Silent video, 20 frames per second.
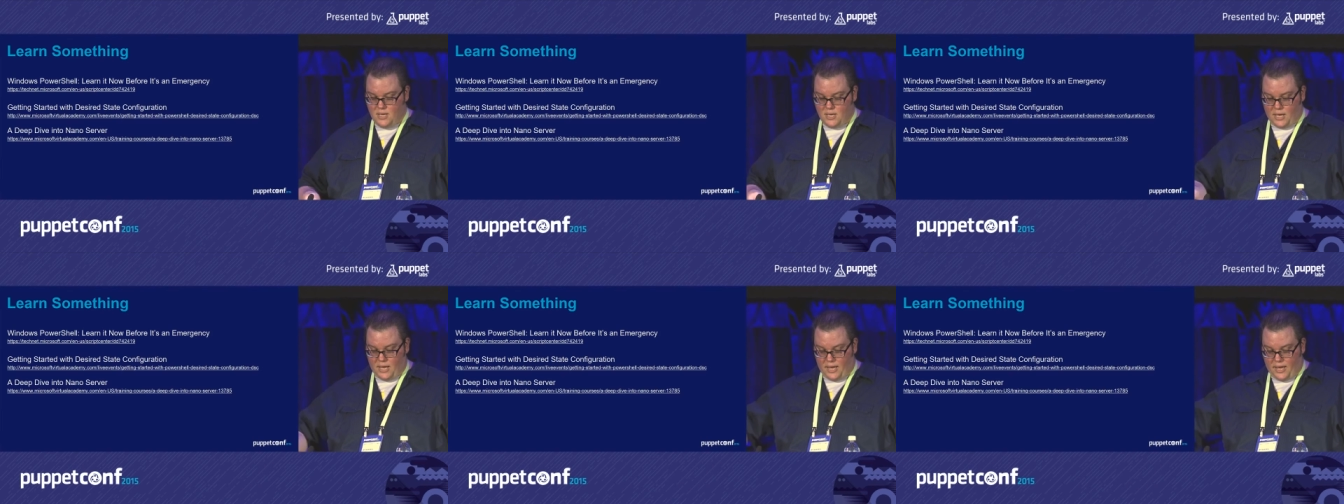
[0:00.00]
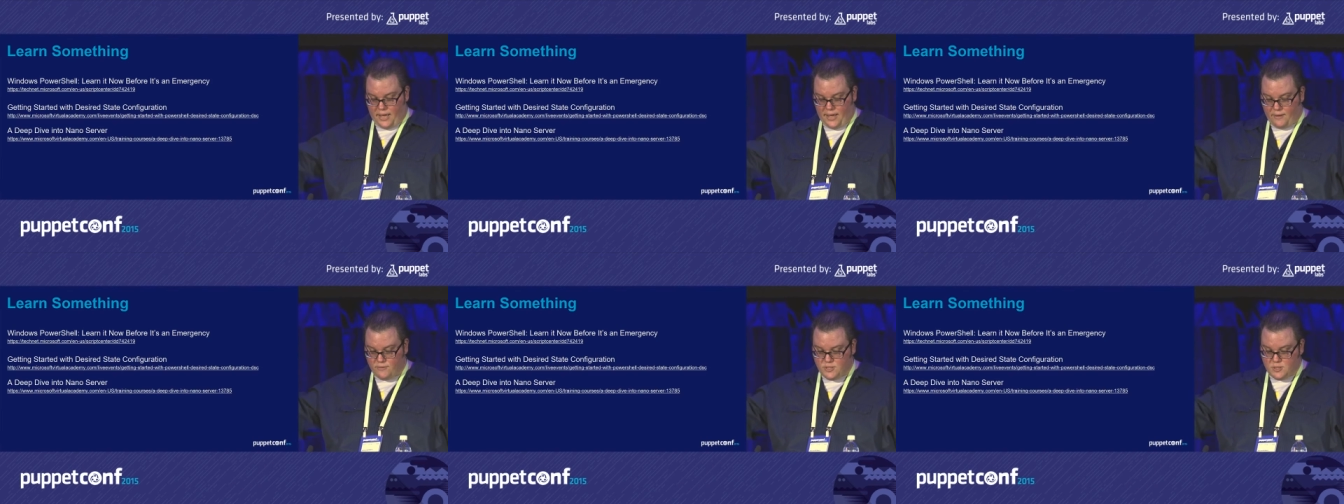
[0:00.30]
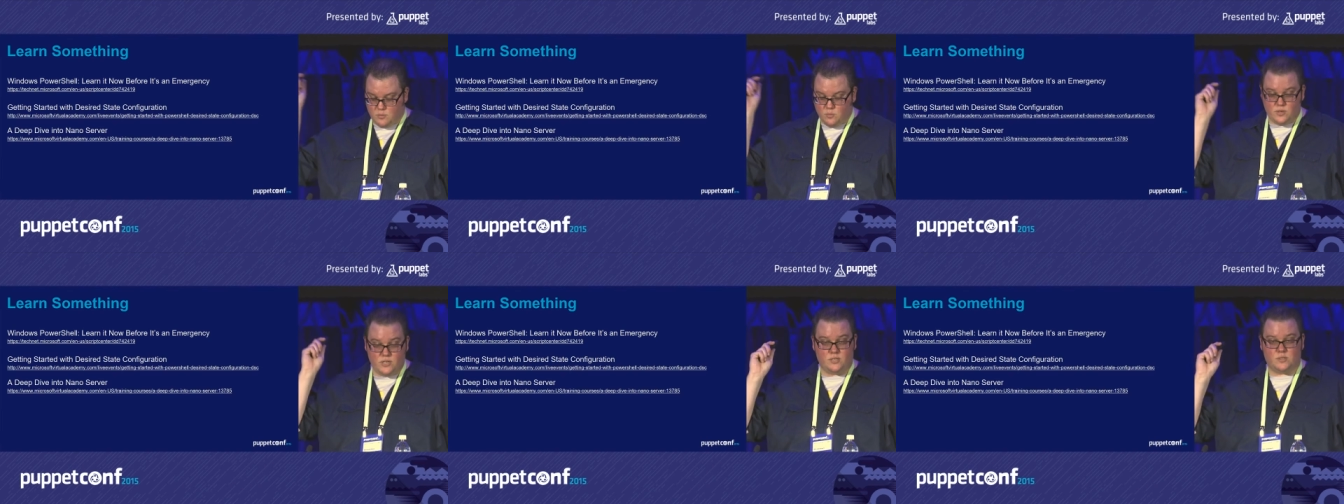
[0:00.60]
uh, I have
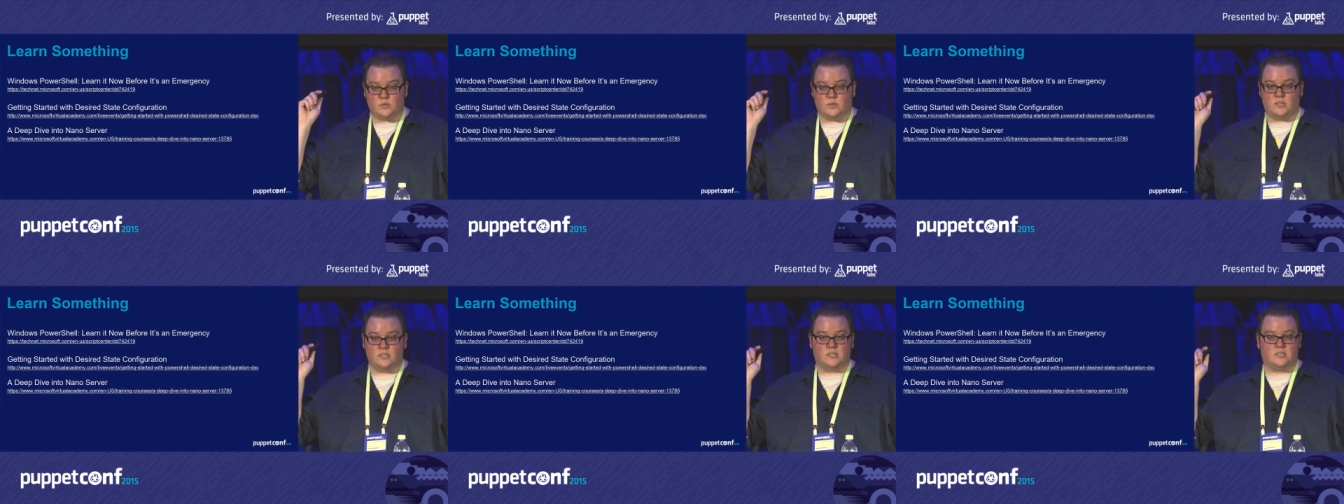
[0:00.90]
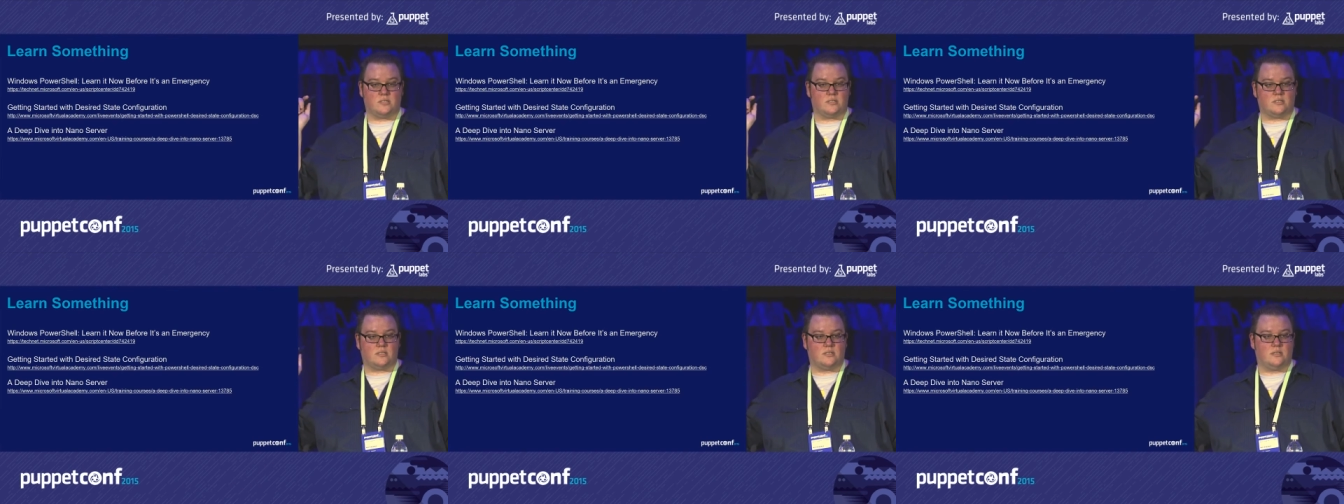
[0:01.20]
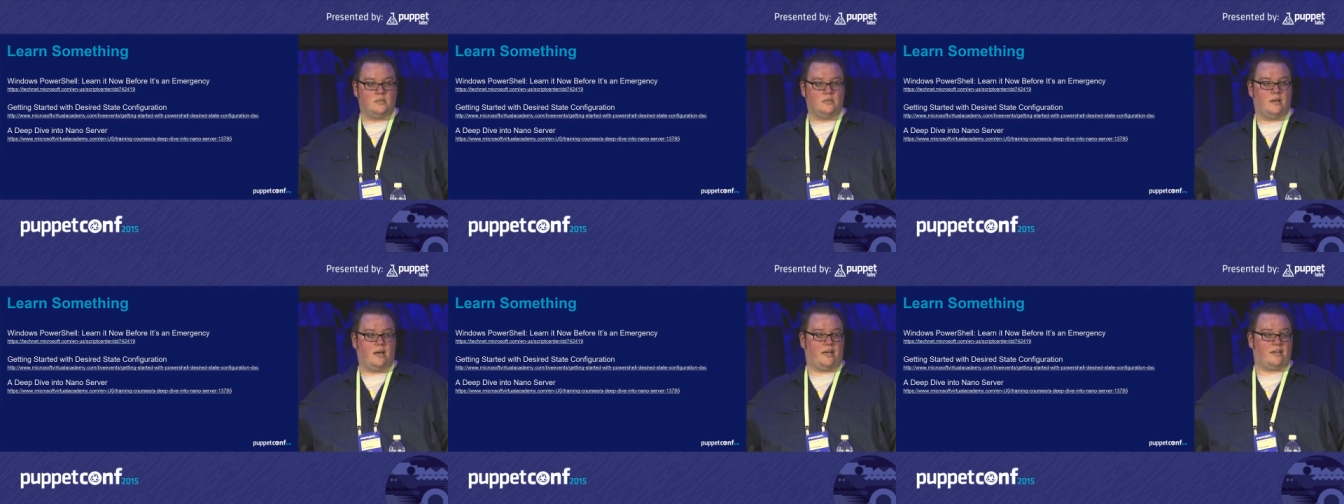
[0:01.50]
some resources.
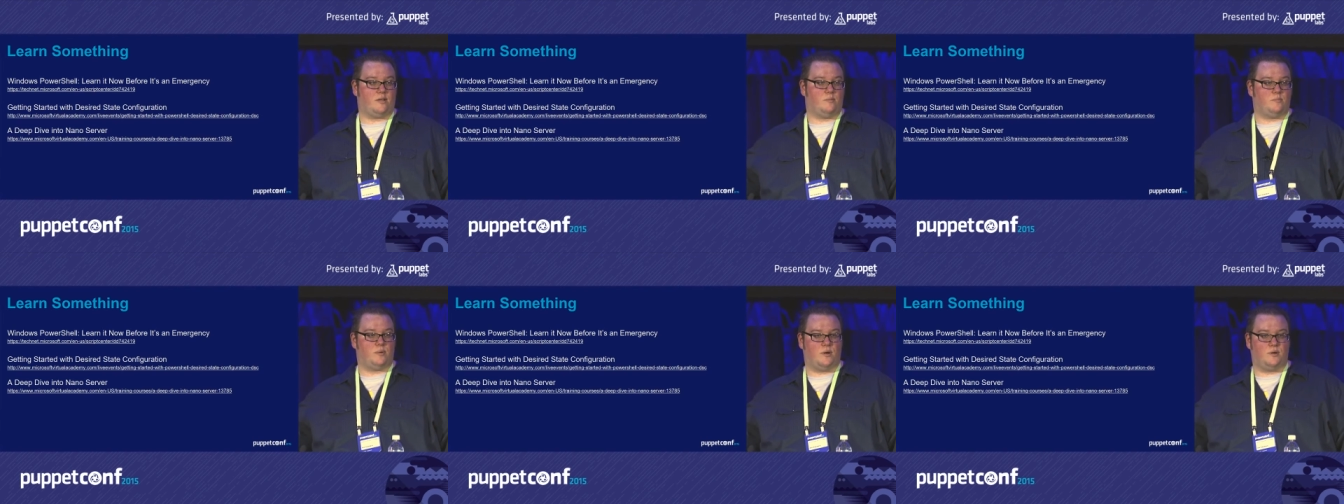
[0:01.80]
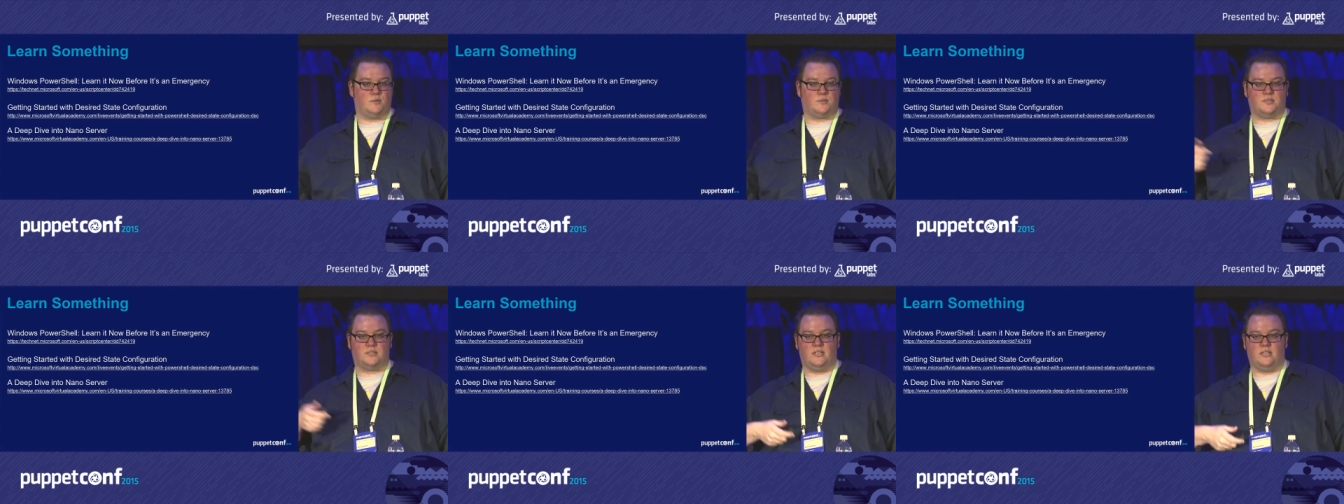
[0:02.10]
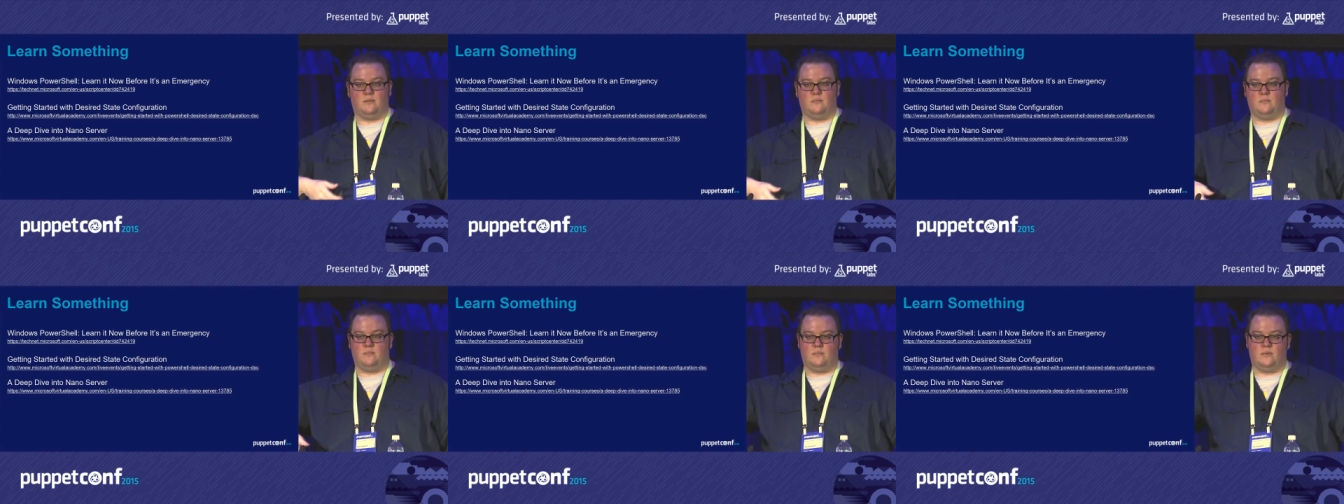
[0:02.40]
I can post
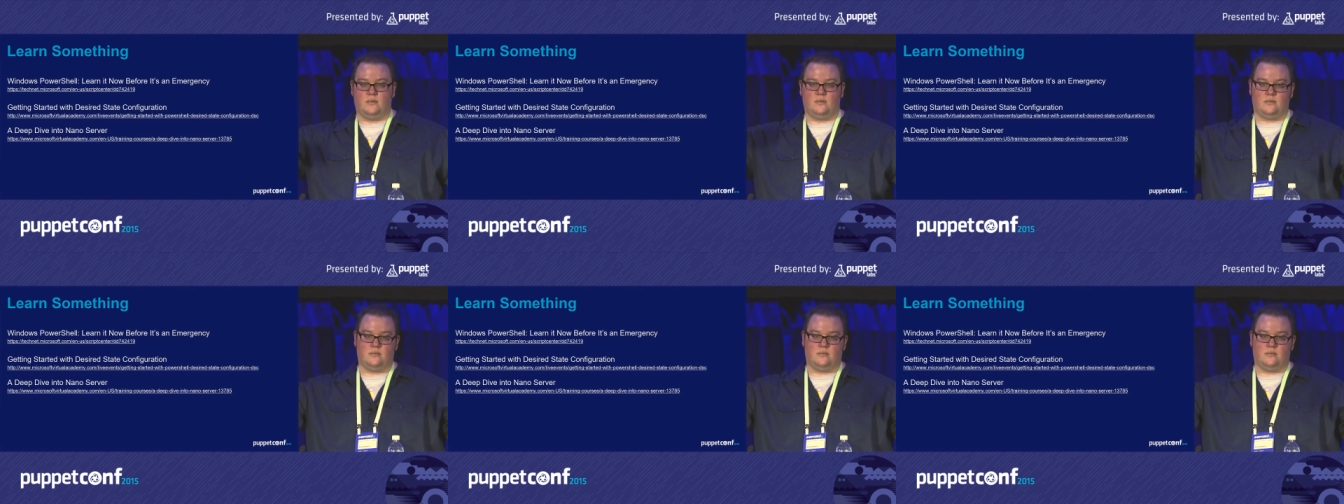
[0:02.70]
them,